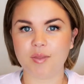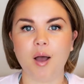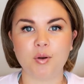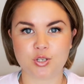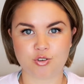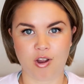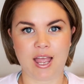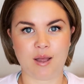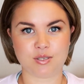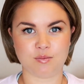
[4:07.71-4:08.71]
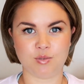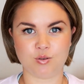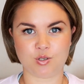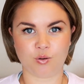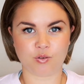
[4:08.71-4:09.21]
I want to try out some new
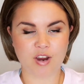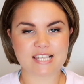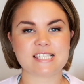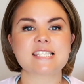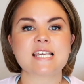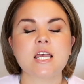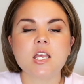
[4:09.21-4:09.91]
shoulder rests.